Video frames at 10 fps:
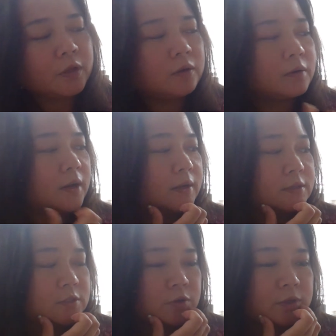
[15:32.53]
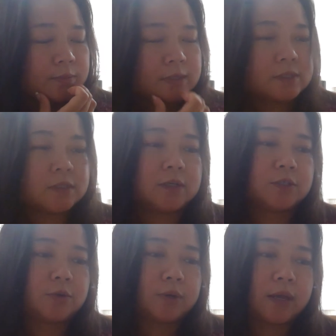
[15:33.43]
Okay, so the amygdala,
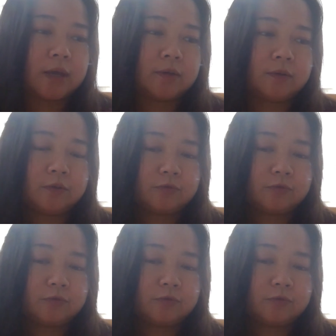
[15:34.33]
so again,